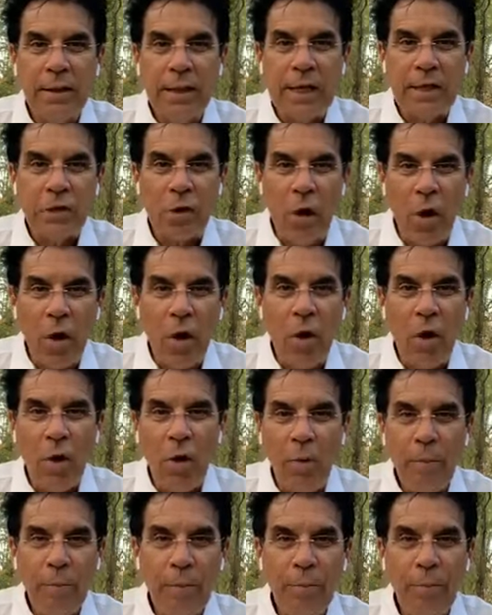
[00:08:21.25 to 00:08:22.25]
It's
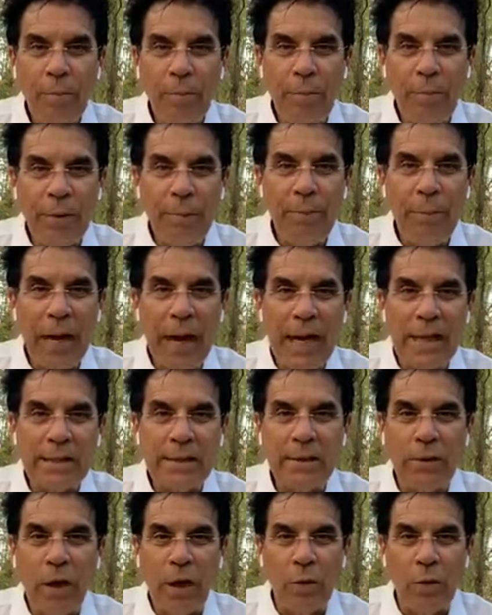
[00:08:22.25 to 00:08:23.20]
all based